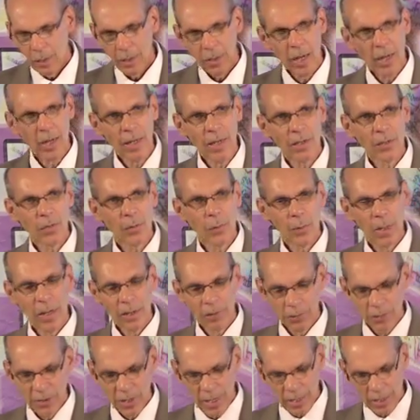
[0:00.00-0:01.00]
God has a
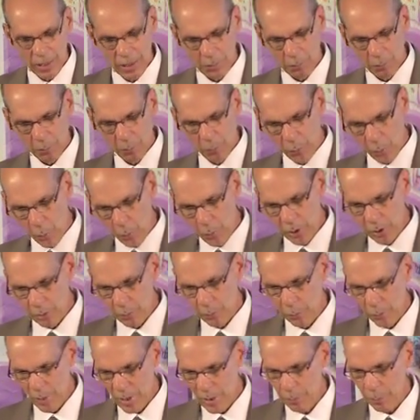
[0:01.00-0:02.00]
way of taking
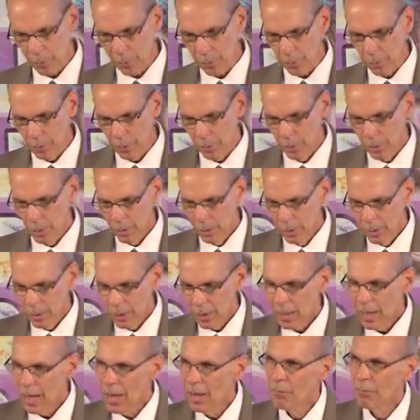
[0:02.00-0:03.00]
broken people
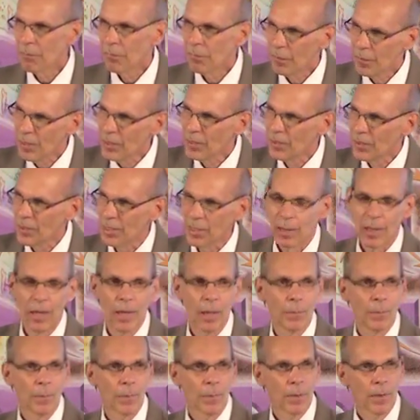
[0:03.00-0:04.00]
and fixing
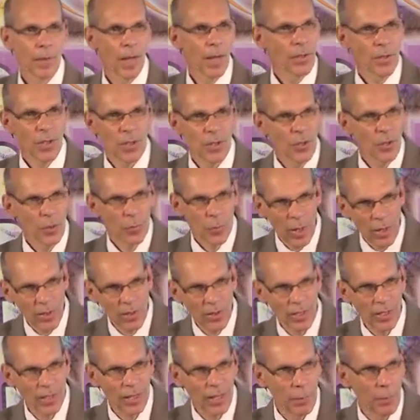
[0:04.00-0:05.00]
them. Not just
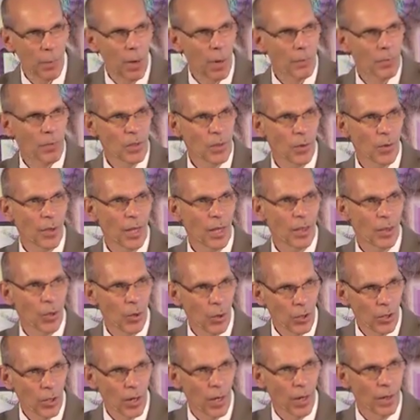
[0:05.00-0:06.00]
dressing them up so they
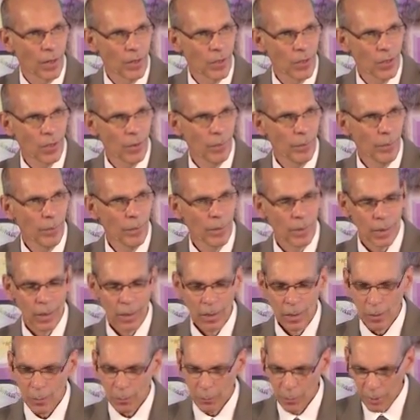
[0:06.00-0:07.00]
look nice,
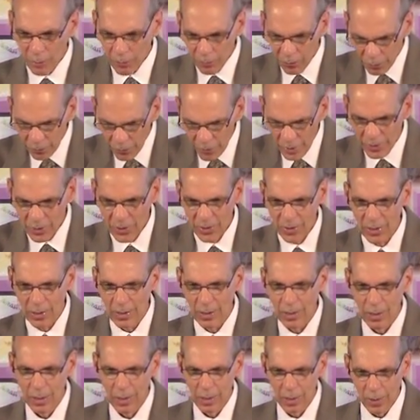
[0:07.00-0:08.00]
but
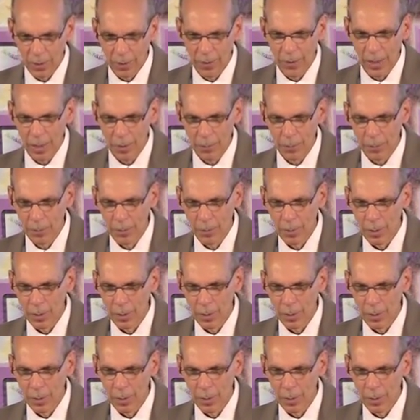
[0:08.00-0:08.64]
fixing them.